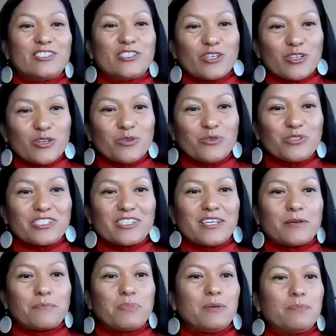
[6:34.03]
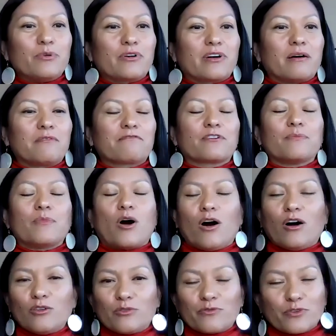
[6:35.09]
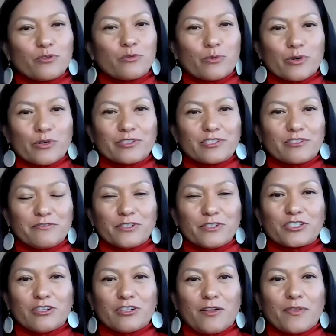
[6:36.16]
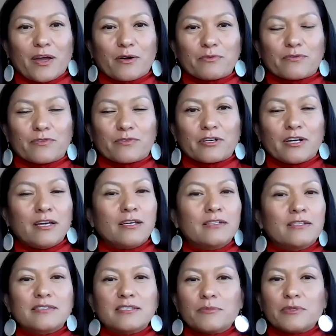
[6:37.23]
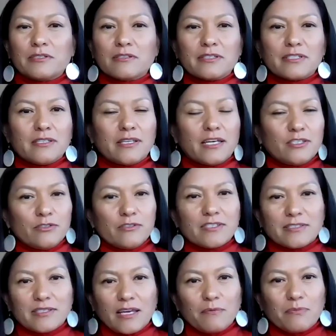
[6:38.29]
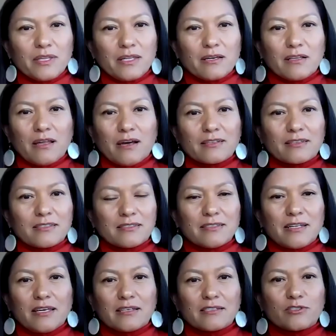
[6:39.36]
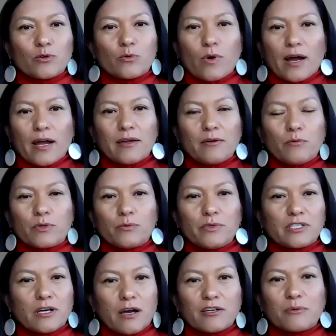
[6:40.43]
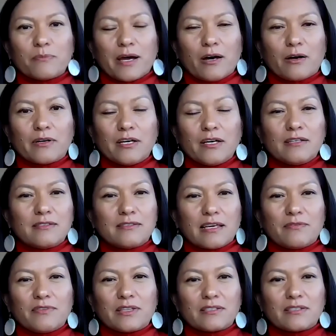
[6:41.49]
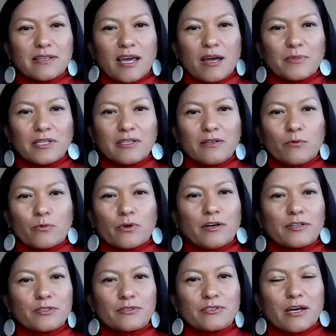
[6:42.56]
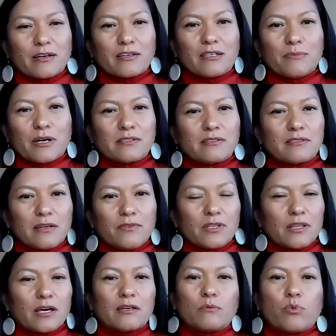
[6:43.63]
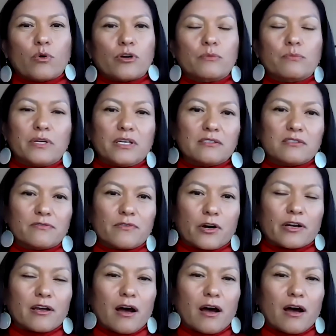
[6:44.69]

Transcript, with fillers: It's a huge thing. People come from all over the world to fish along that river. Similarly, they do the same thing along the Snake. So why, when we talk about saving the salmon, we're also talking about saving that important piece of our